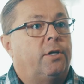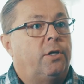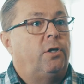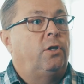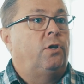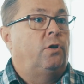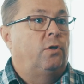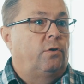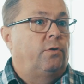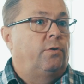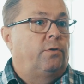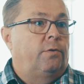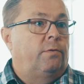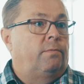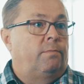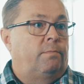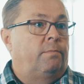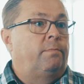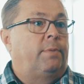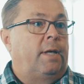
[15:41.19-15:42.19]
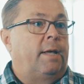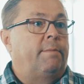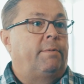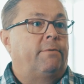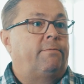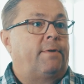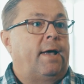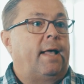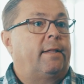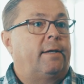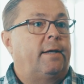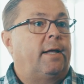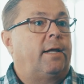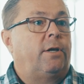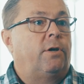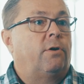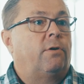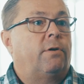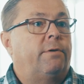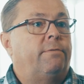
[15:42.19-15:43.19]
you'll be able to
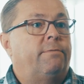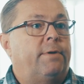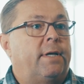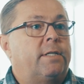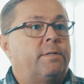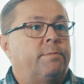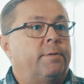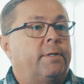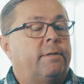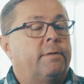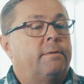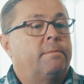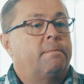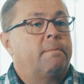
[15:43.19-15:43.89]
validate your investment.